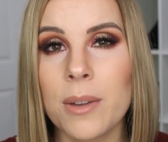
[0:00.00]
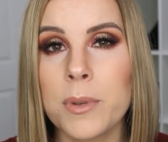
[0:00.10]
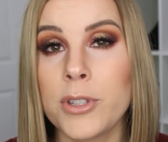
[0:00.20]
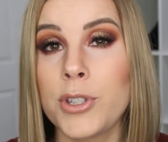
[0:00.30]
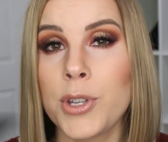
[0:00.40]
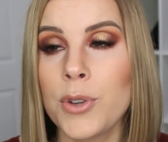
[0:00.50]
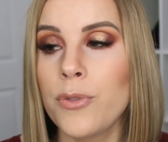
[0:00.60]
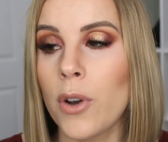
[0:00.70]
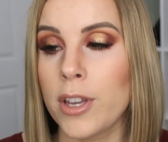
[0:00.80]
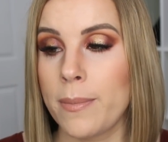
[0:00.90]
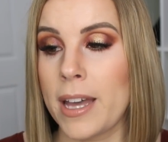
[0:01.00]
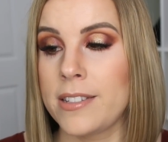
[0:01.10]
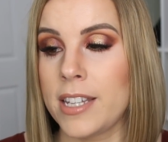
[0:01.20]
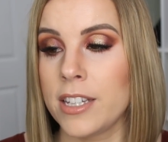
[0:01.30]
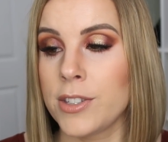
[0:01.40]
It was too
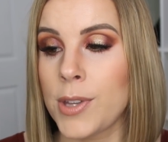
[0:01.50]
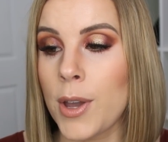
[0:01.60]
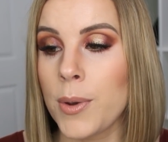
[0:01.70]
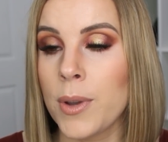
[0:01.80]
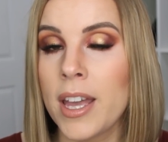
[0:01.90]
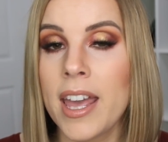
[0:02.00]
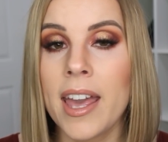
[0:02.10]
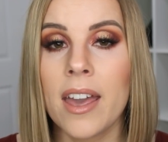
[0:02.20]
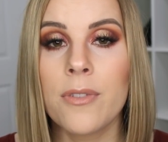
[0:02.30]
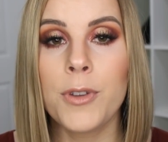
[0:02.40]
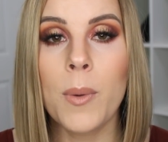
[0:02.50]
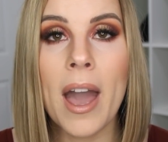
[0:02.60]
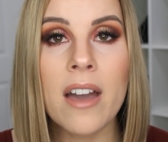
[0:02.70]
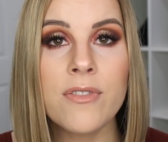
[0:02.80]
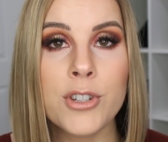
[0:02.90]
volumizing. So if you
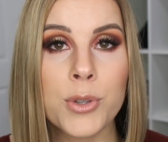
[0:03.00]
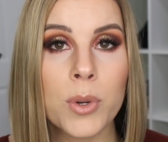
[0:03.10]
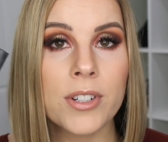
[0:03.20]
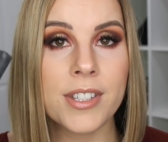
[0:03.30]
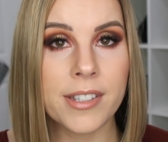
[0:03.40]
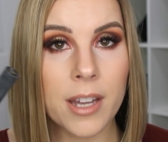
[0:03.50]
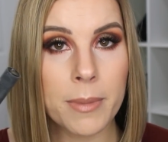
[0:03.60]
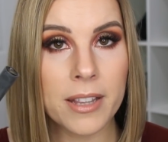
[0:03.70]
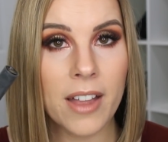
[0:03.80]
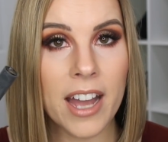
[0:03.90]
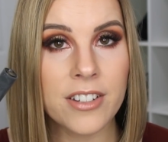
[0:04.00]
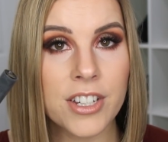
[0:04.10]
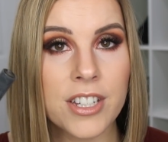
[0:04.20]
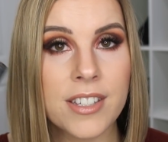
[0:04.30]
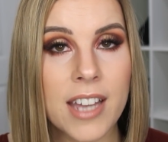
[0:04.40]
have short stubby
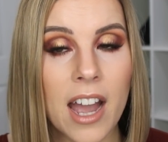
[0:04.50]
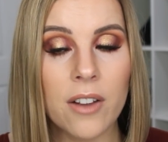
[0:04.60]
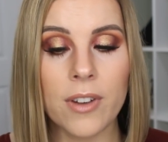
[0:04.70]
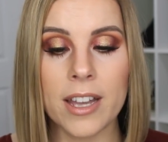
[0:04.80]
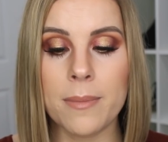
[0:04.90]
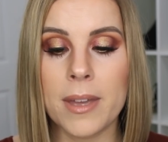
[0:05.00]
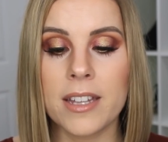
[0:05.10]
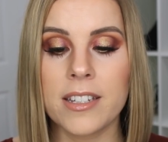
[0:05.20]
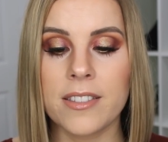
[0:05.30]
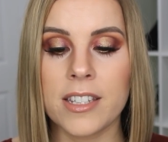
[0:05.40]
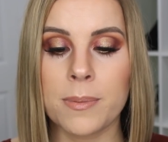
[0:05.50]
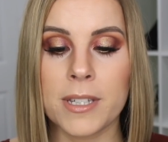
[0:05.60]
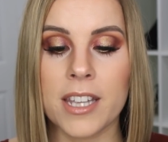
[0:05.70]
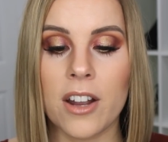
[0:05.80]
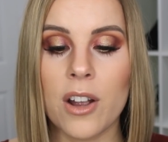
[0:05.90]
lashes, I recommend this
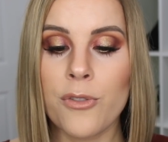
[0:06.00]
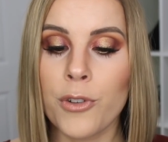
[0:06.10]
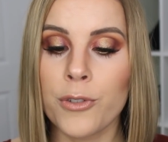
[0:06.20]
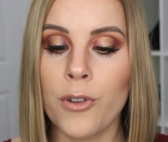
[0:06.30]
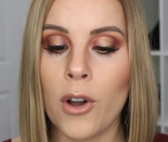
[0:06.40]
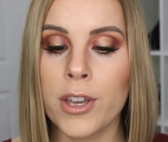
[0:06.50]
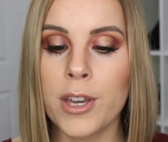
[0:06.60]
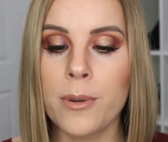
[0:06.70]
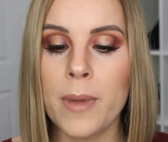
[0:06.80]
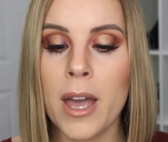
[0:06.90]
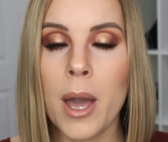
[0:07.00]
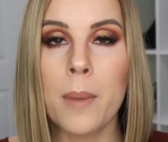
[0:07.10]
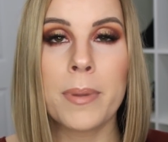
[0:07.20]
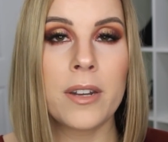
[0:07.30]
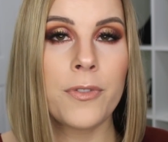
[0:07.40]
mascara for volume volume.
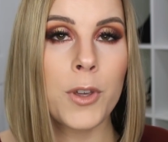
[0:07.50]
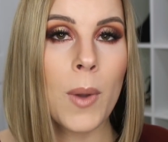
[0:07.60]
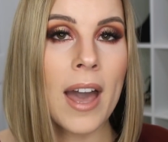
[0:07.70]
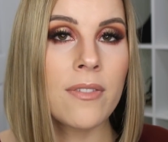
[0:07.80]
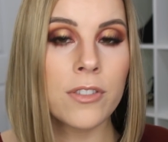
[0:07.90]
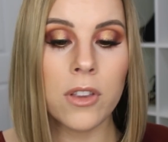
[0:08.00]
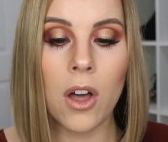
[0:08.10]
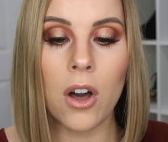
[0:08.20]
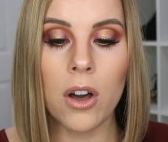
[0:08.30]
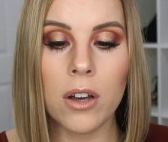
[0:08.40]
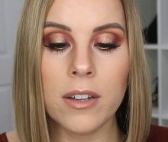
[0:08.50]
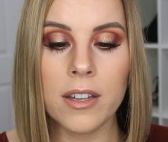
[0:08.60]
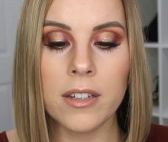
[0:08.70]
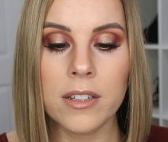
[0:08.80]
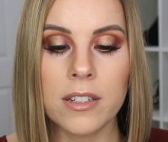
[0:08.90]
But if you have
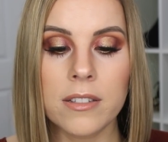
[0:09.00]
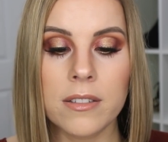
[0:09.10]
long,